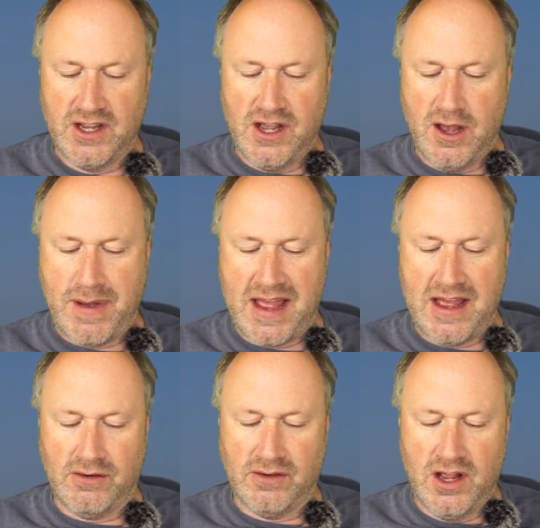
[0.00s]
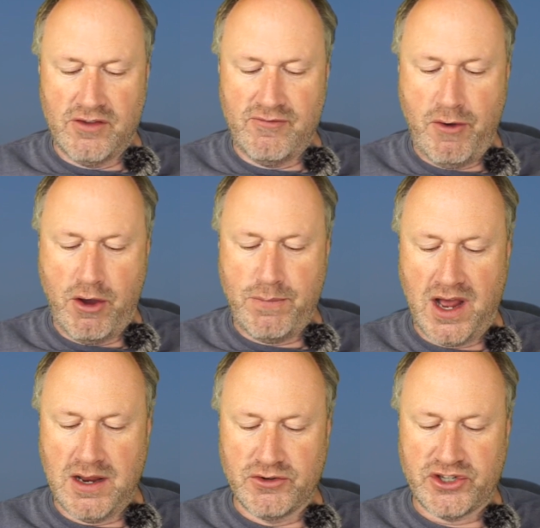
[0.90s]
about the remote
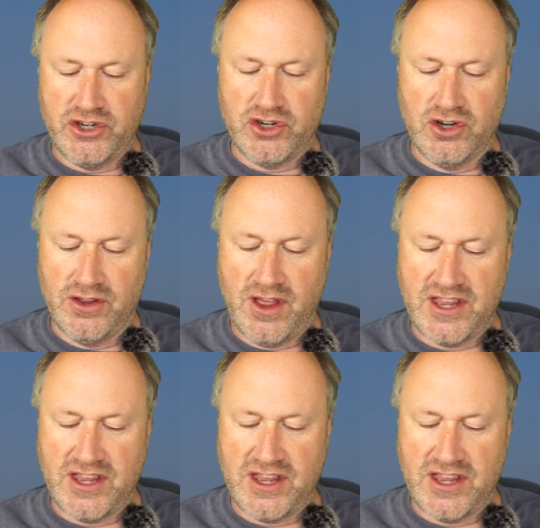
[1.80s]
pilot must ensure that